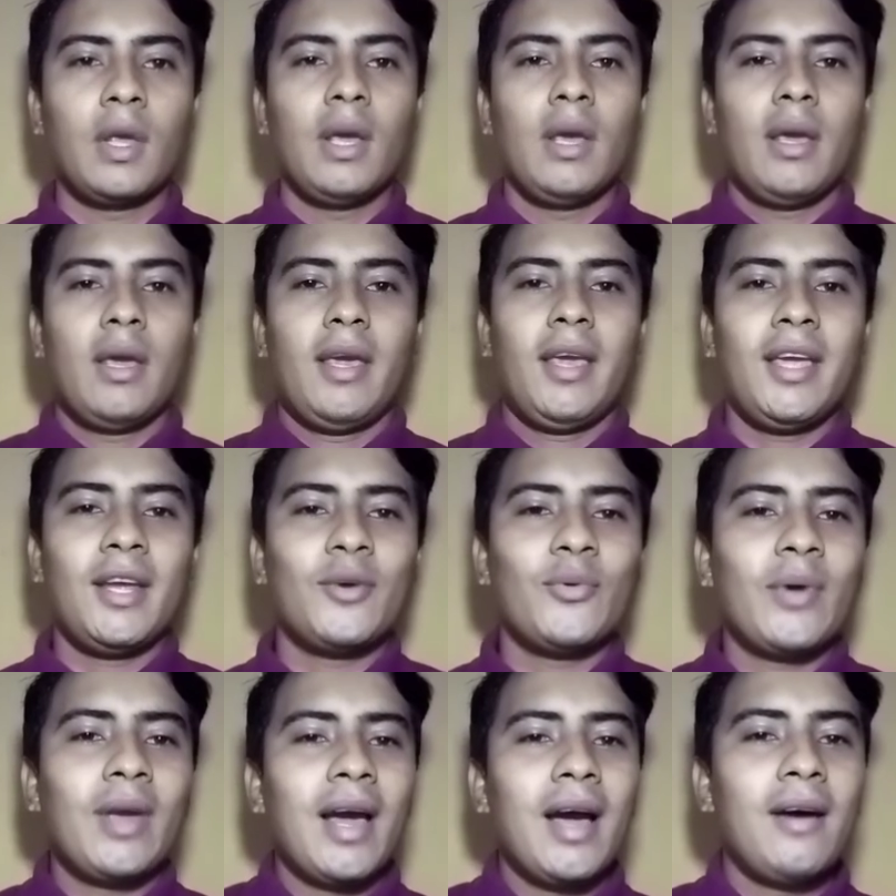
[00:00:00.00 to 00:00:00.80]

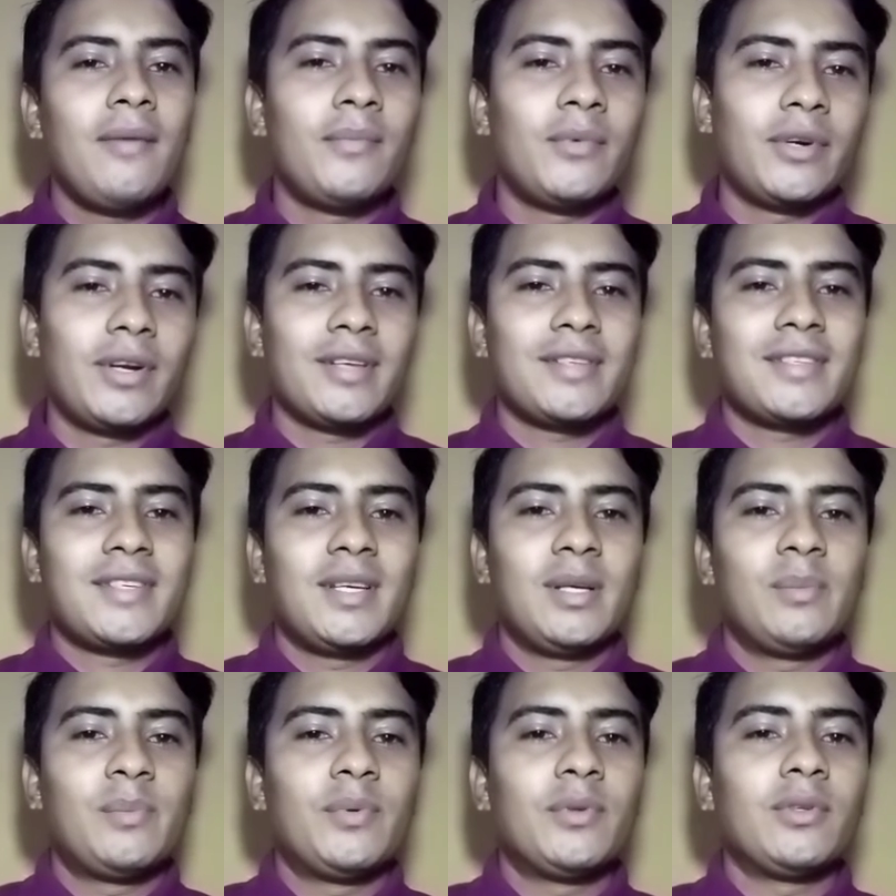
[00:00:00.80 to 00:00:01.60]
Here we have more
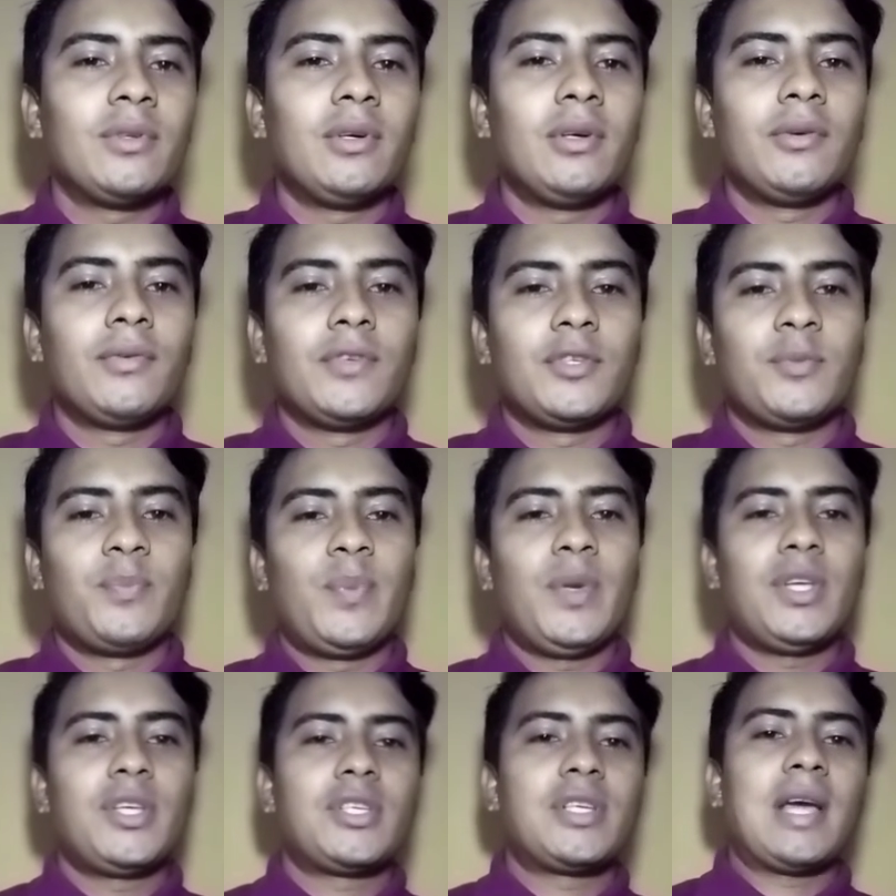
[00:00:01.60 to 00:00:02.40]
examples of
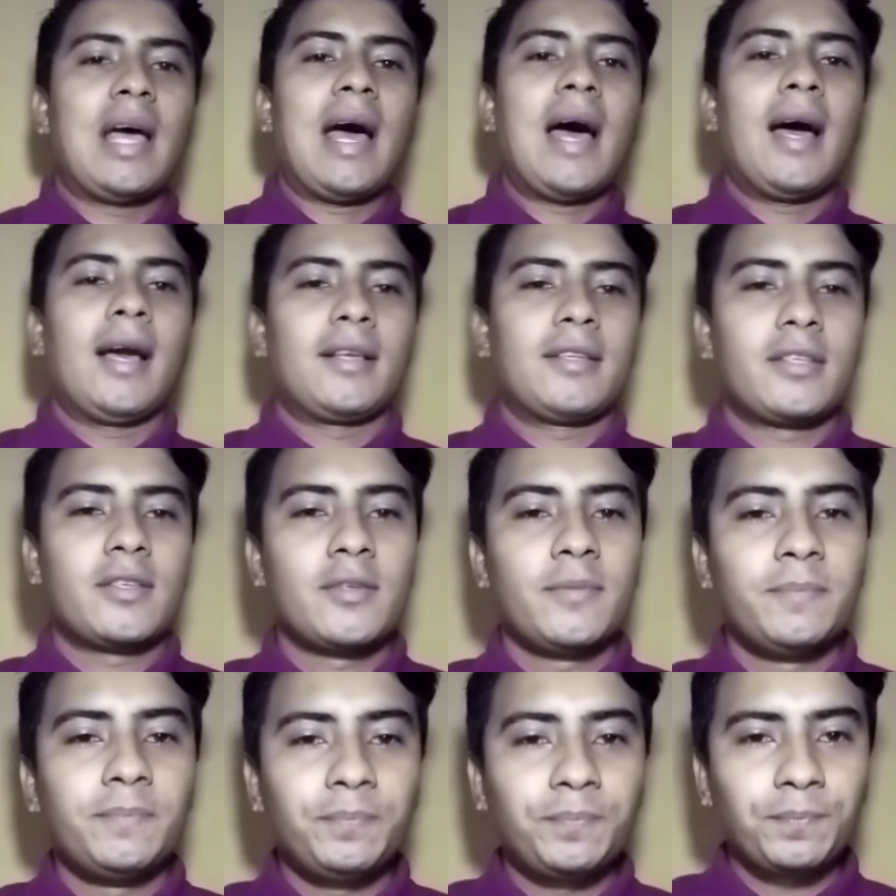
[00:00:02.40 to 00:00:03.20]
speech acts.